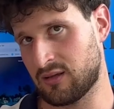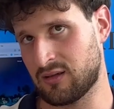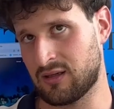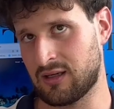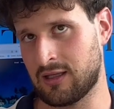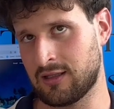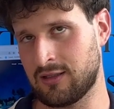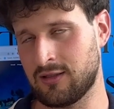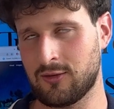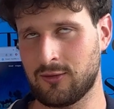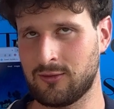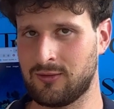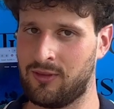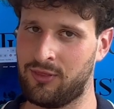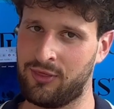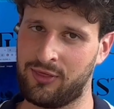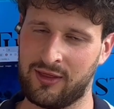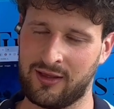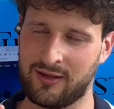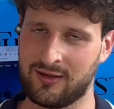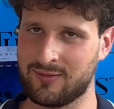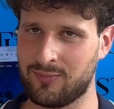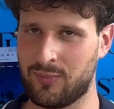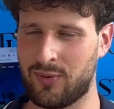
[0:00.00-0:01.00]
I don't
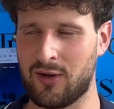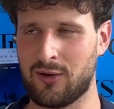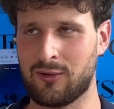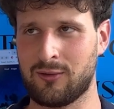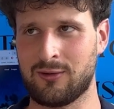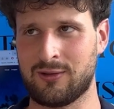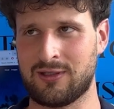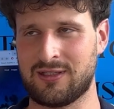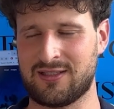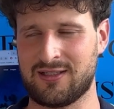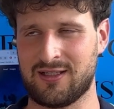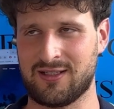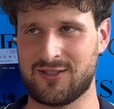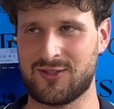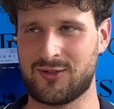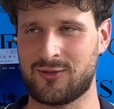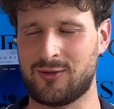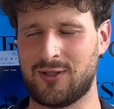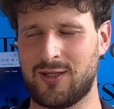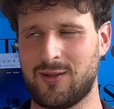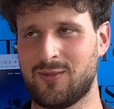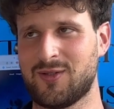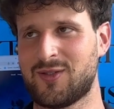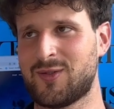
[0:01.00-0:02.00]
think polo is an
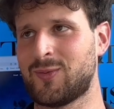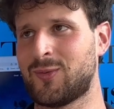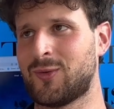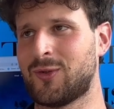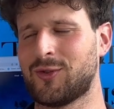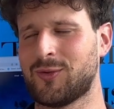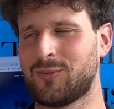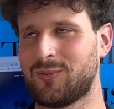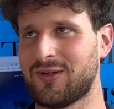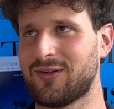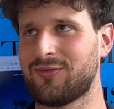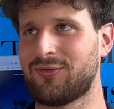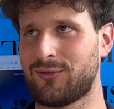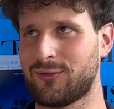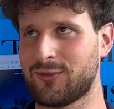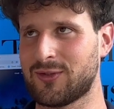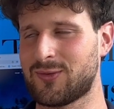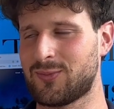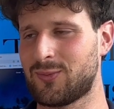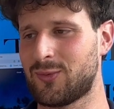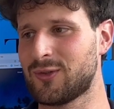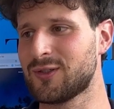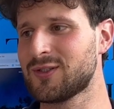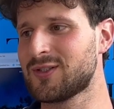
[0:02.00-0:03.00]
extreme sport, but for
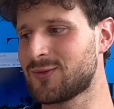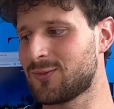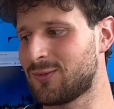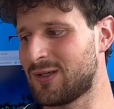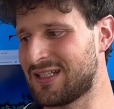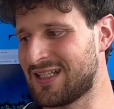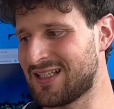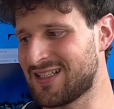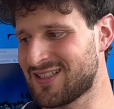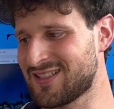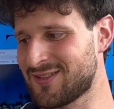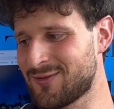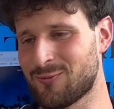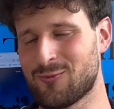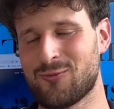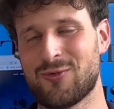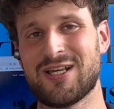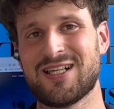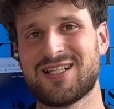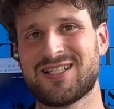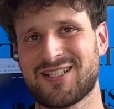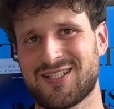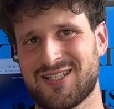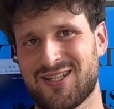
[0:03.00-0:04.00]
sports where there's
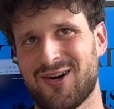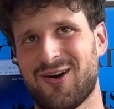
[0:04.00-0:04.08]
risk